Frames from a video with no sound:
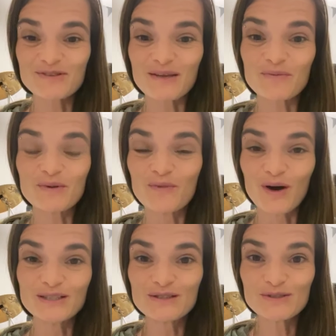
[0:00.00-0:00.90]
and we
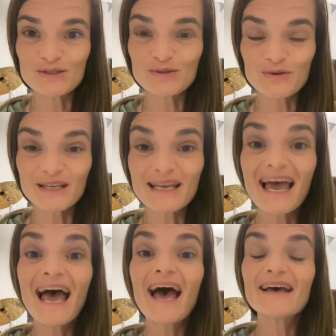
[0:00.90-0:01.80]
want to do it
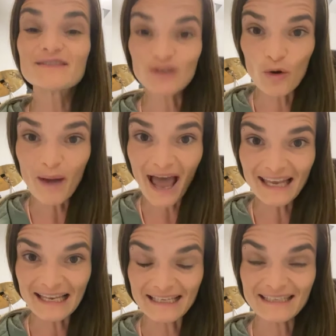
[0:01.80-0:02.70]
so
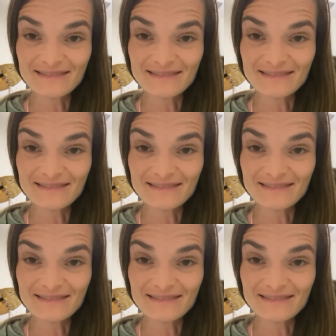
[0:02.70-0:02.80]
badly